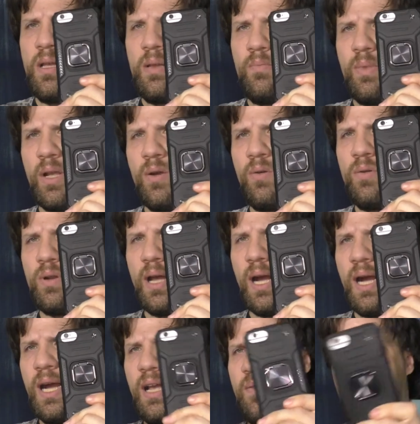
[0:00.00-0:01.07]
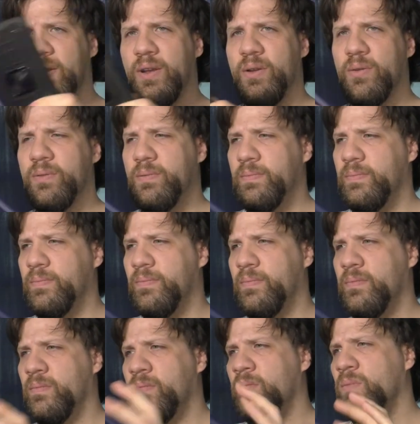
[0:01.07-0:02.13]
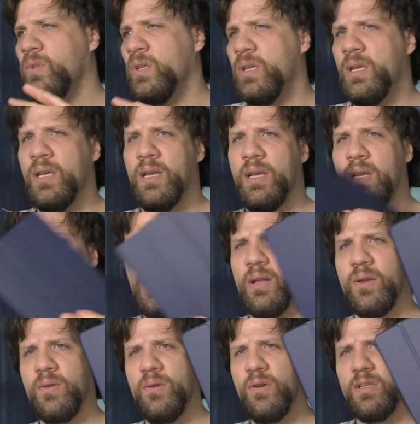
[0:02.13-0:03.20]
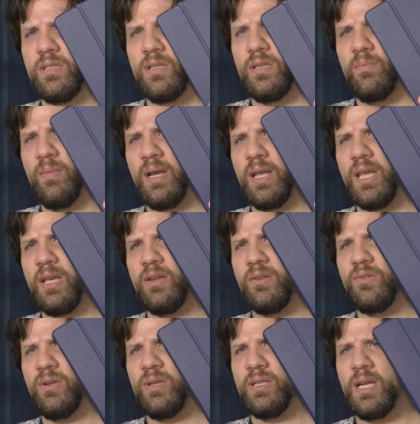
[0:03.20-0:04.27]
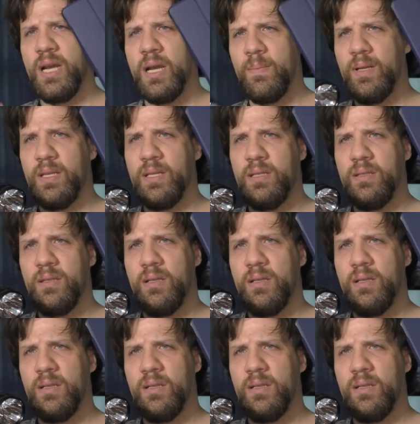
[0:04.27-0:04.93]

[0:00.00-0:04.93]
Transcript: my old iPhone and of course my Android tablet.